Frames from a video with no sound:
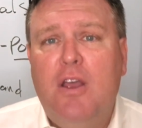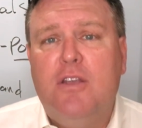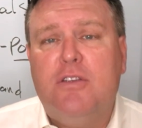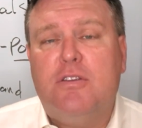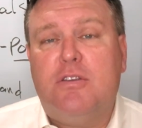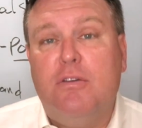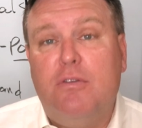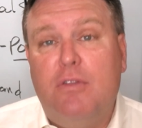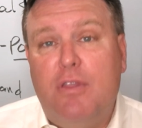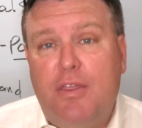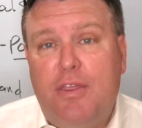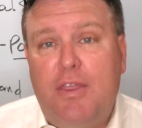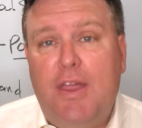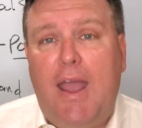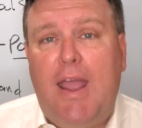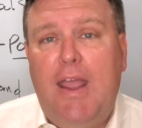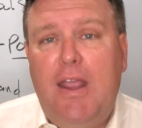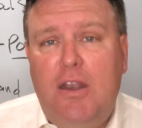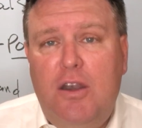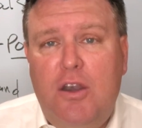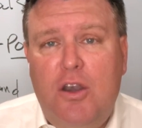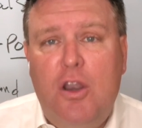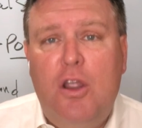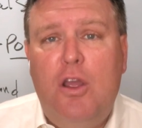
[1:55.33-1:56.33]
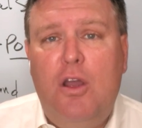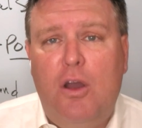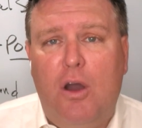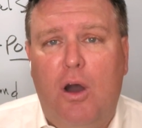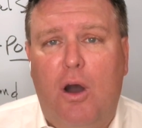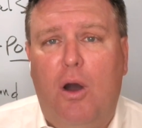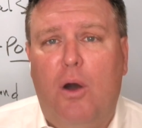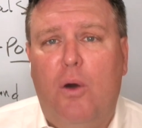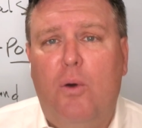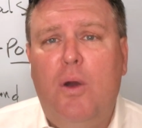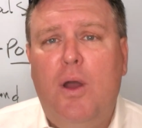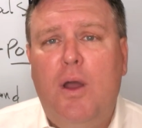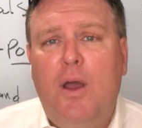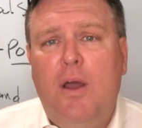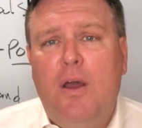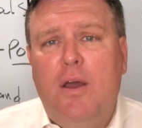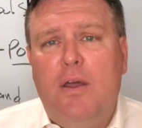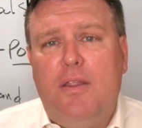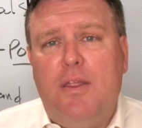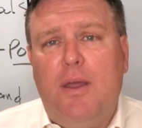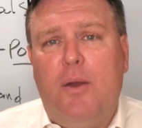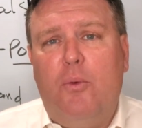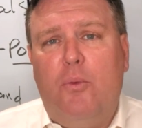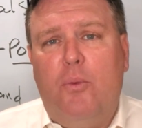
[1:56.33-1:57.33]
So they know
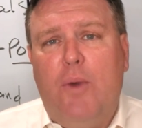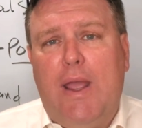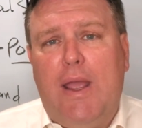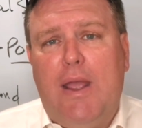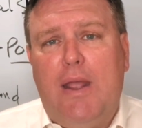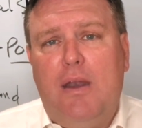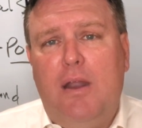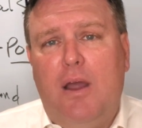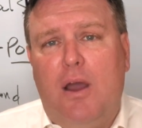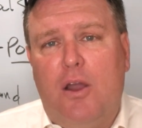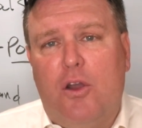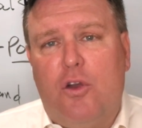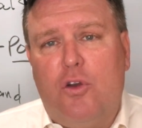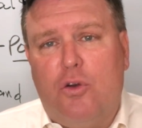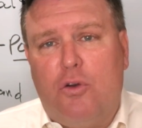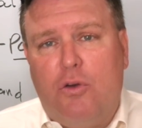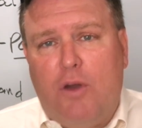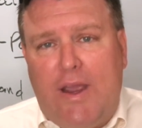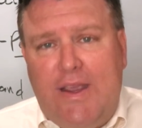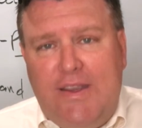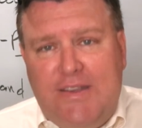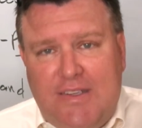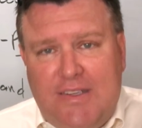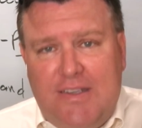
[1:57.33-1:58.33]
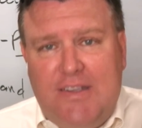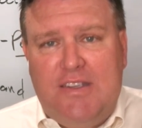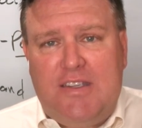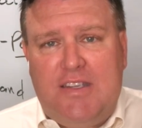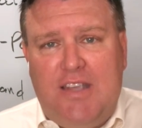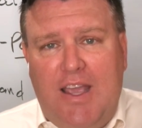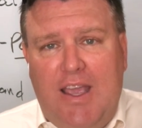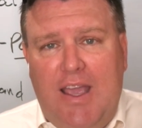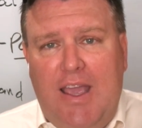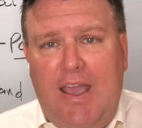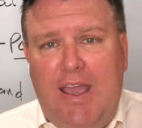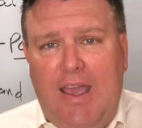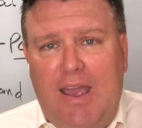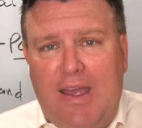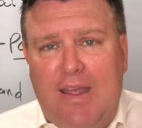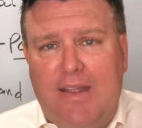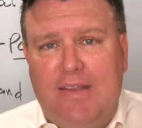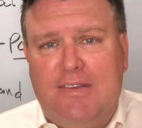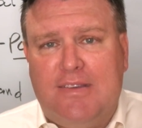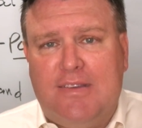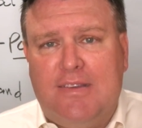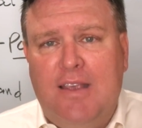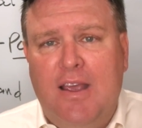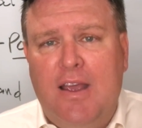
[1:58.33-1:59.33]
that when a crisis
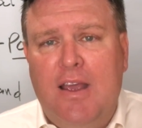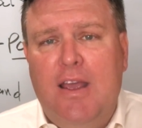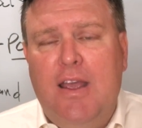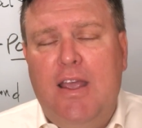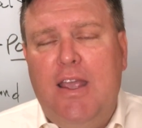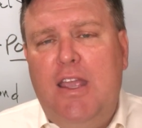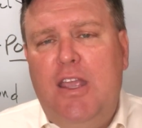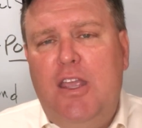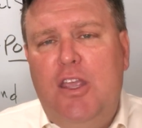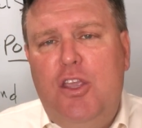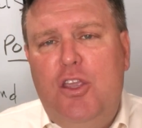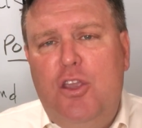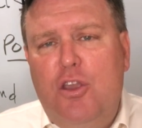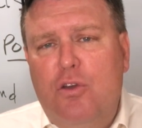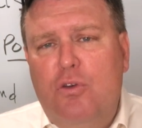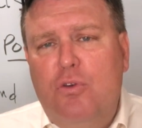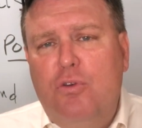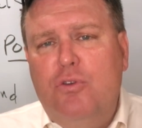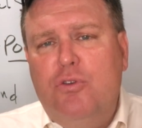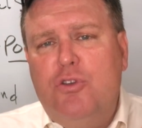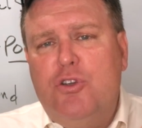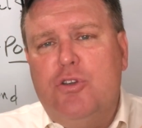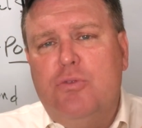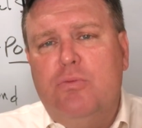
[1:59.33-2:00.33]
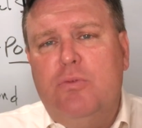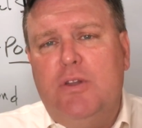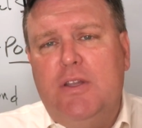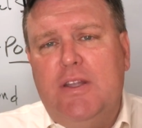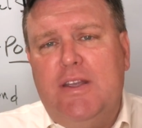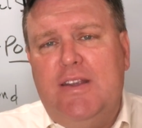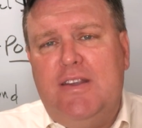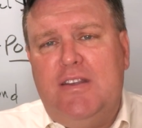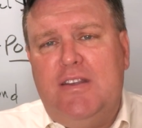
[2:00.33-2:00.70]
hits, it usually